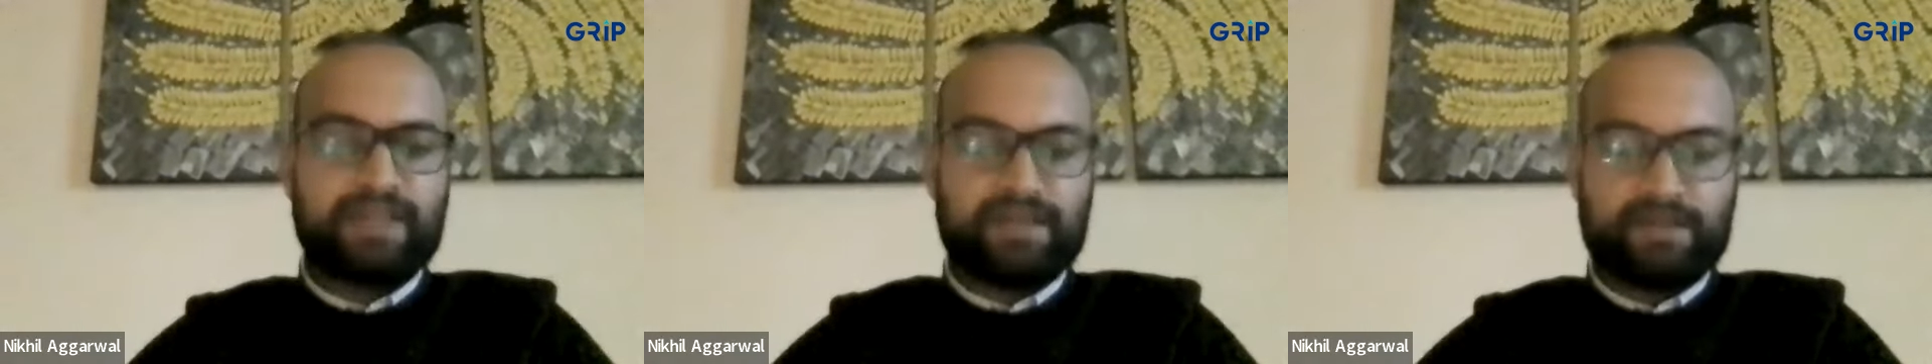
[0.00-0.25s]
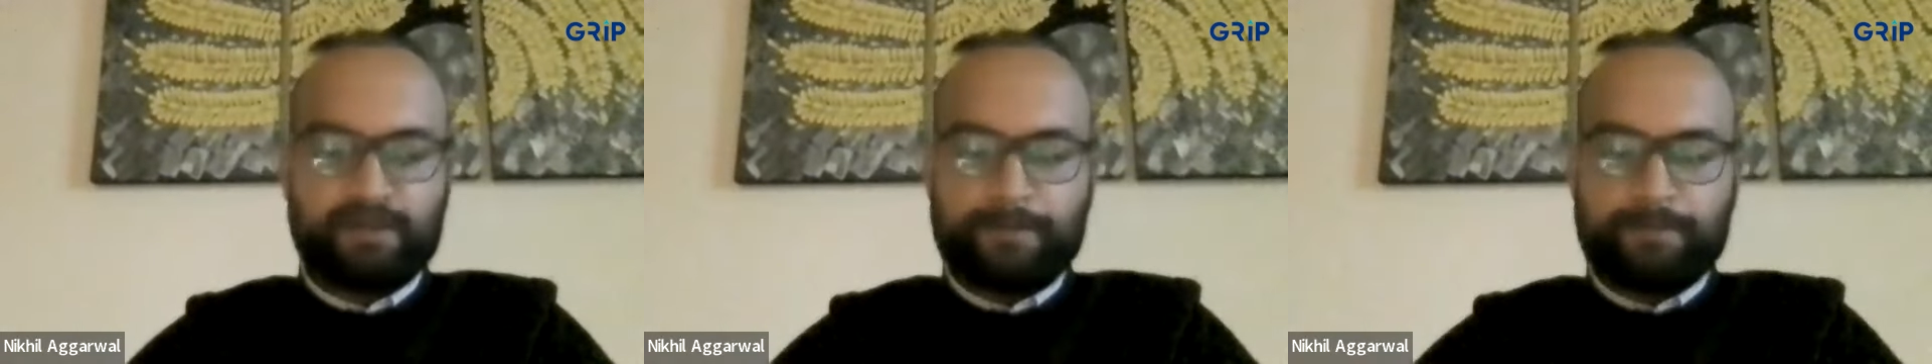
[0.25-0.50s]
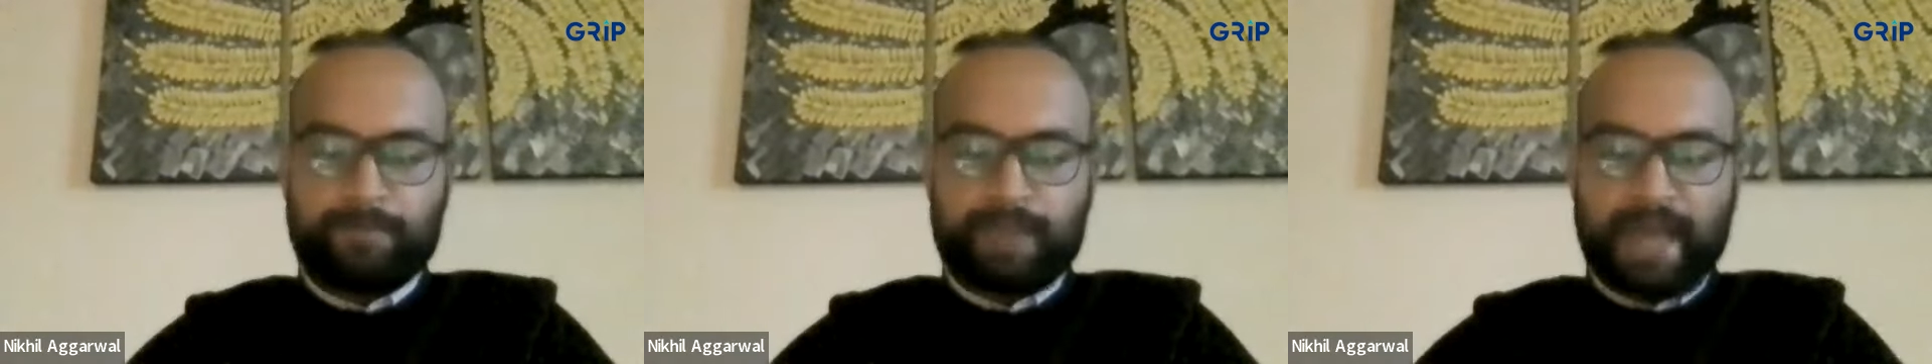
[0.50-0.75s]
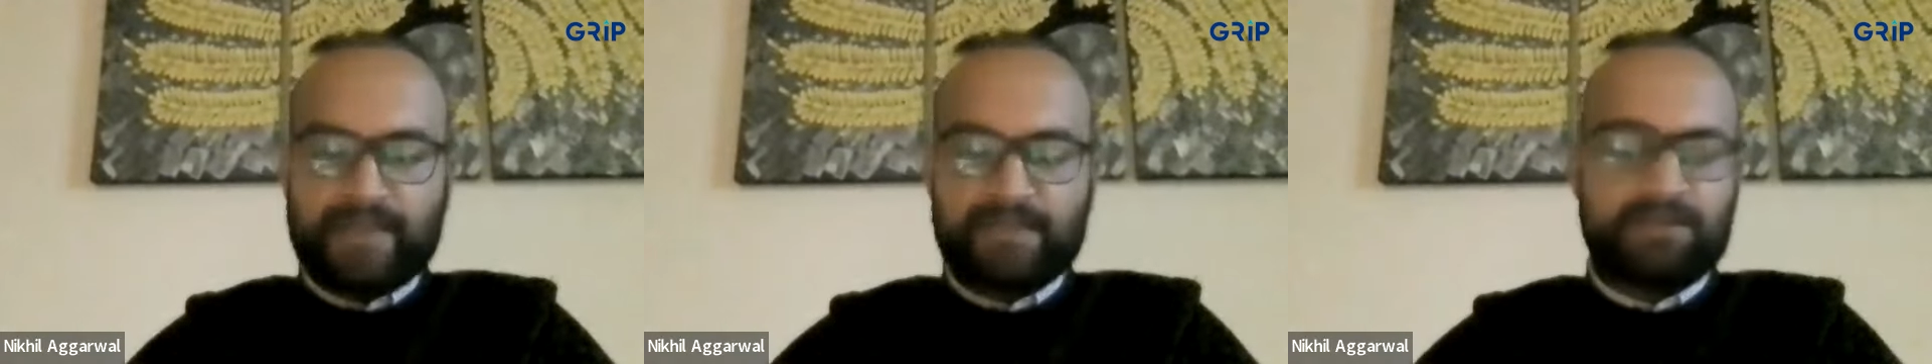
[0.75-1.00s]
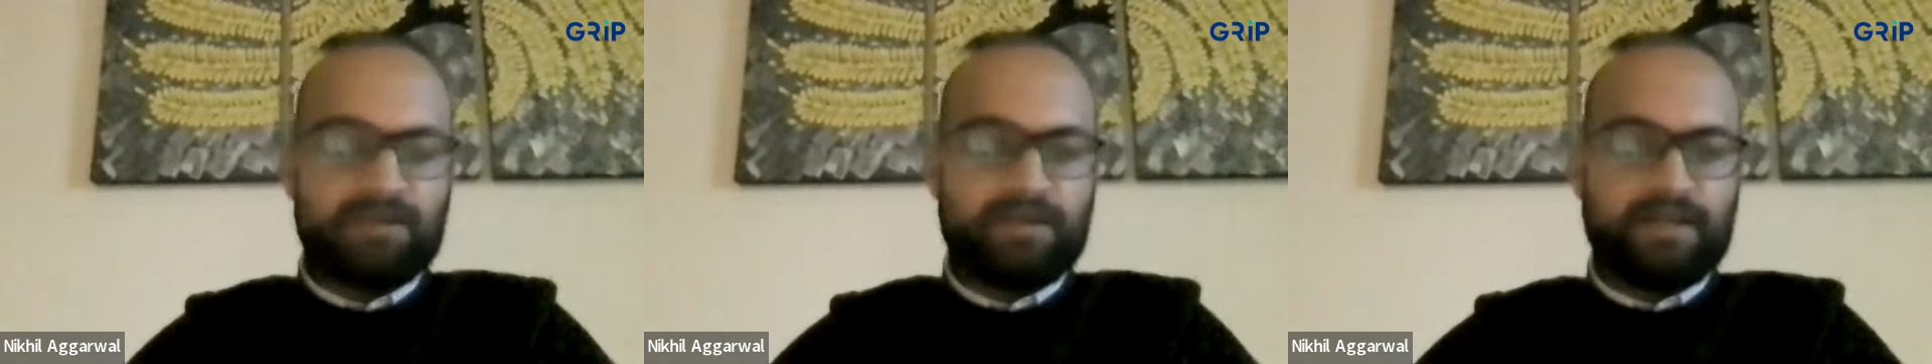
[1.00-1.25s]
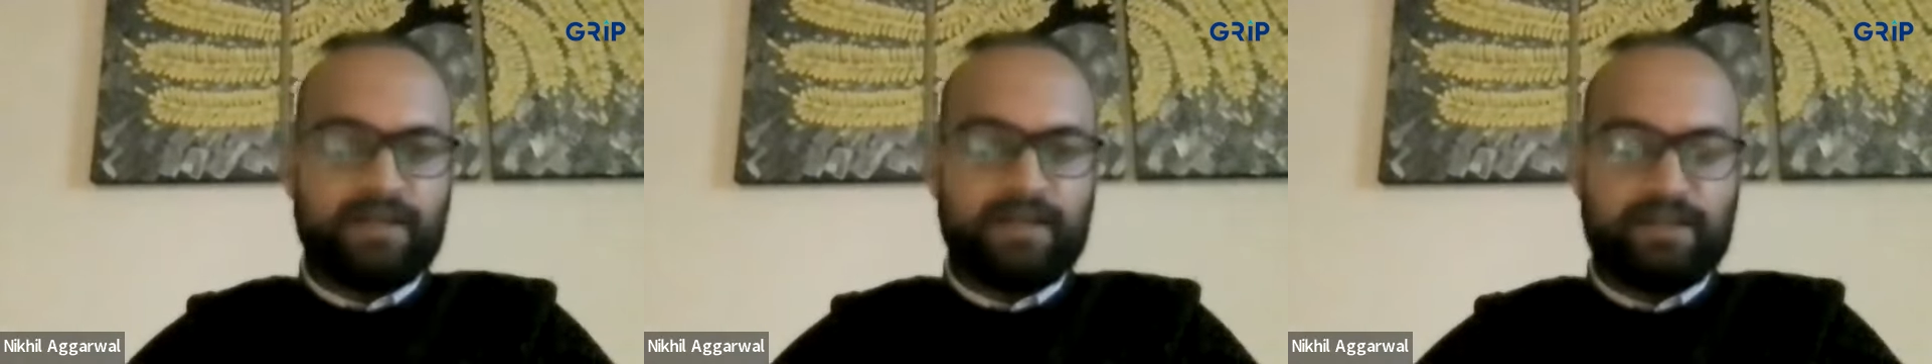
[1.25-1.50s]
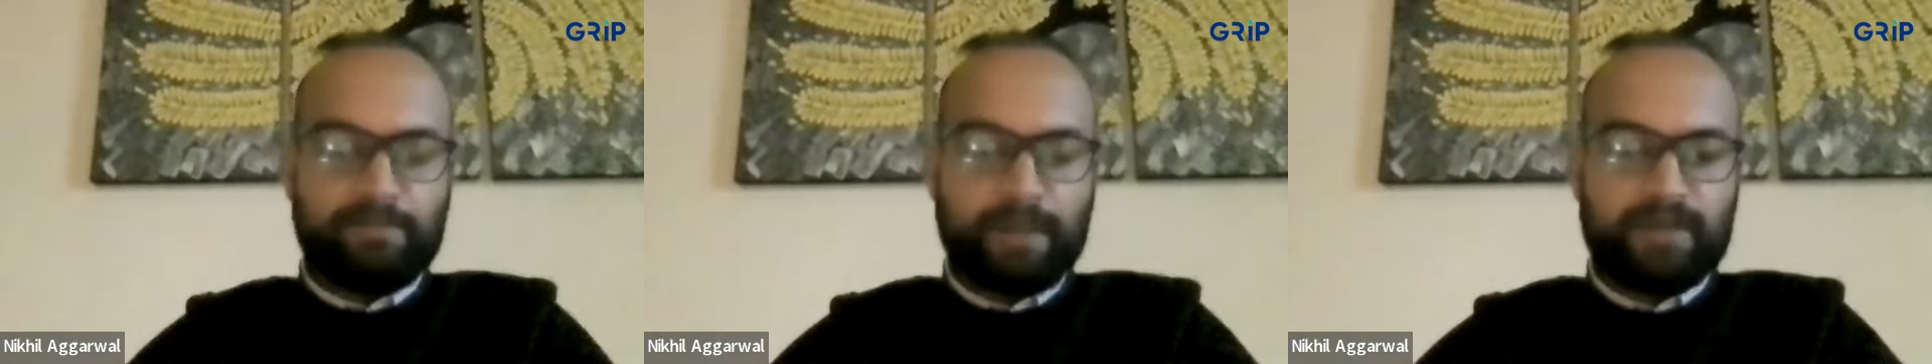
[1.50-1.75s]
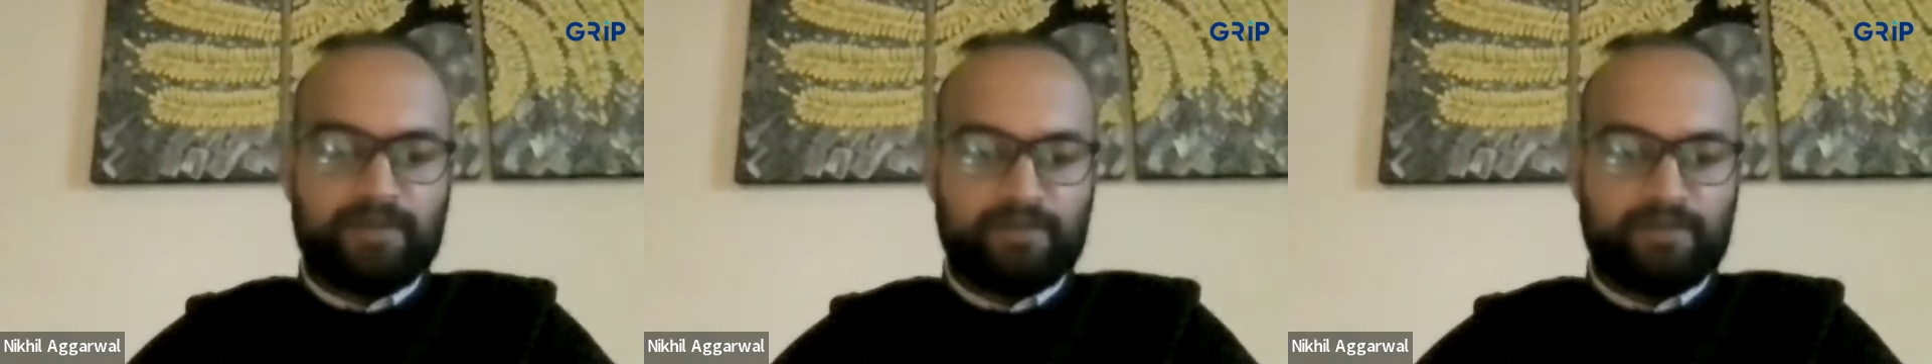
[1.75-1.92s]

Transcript: and has curtailed in a manner